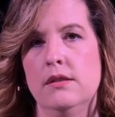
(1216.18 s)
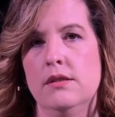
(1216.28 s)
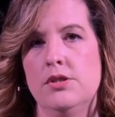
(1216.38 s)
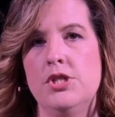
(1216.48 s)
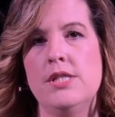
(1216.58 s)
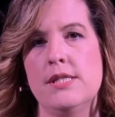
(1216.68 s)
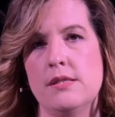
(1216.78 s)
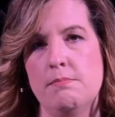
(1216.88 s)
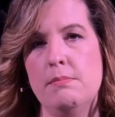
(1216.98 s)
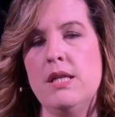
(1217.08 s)

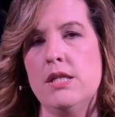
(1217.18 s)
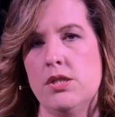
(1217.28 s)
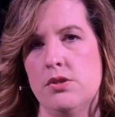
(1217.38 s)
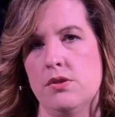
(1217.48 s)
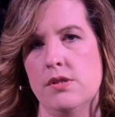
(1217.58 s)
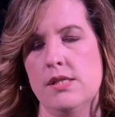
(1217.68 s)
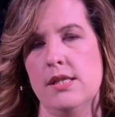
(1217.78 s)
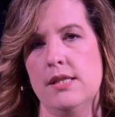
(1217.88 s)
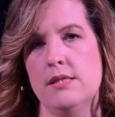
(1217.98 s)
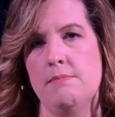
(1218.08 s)
Jesus ministers to
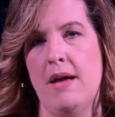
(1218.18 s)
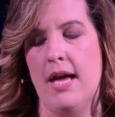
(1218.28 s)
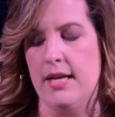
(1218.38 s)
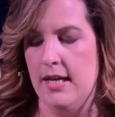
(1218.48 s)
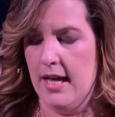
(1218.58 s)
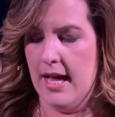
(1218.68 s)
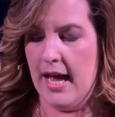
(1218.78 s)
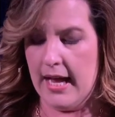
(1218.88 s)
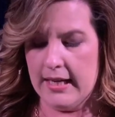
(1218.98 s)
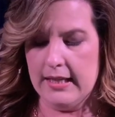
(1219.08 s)
this man,
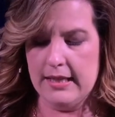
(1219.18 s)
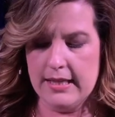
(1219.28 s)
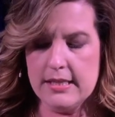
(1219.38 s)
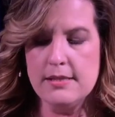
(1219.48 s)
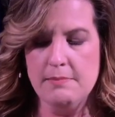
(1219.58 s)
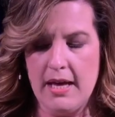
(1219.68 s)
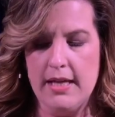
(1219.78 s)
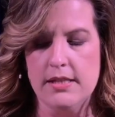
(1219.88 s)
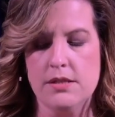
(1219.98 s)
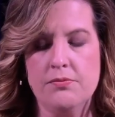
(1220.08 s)
and this man
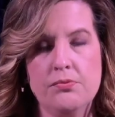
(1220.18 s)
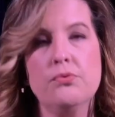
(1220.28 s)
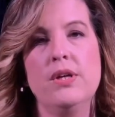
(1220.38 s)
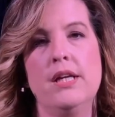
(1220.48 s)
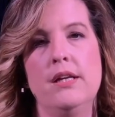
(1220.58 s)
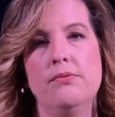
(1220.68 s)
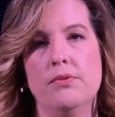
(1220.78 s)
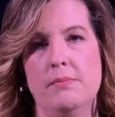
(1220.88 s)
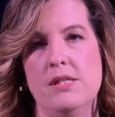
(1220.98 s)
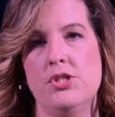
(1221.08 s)
is freed
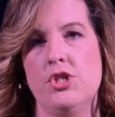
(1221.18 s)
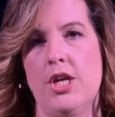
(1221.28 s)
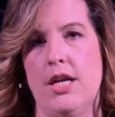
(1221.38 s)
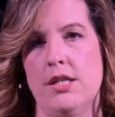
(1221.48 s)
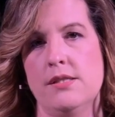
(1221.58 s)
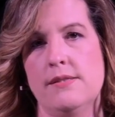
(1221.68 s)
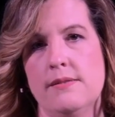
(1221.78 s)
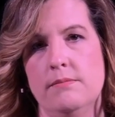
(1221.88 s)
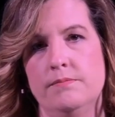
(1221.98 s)
from his chains.